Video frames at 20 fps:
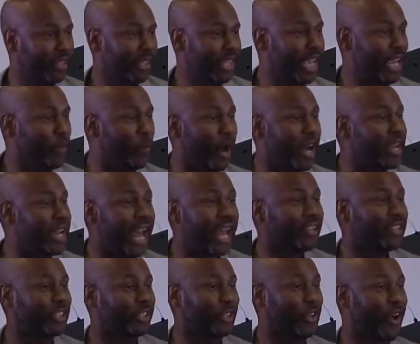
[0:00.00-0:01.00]
He wasn't
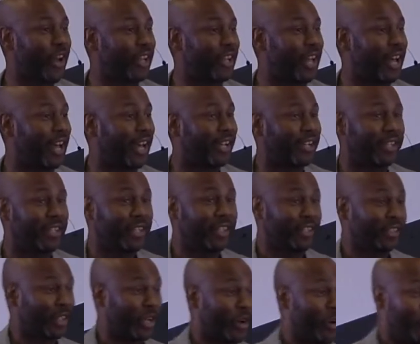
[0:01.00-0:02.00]
at the starting line.
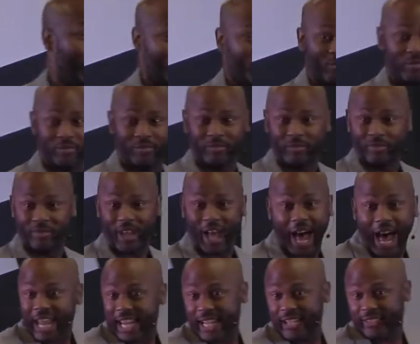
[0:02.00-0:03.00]
So
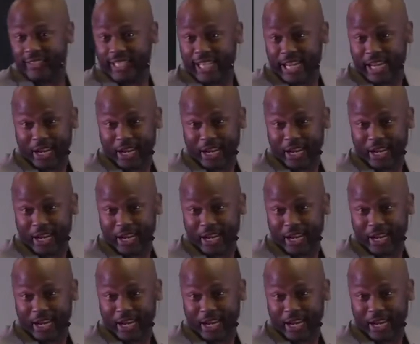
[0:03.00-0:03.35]
I didn't see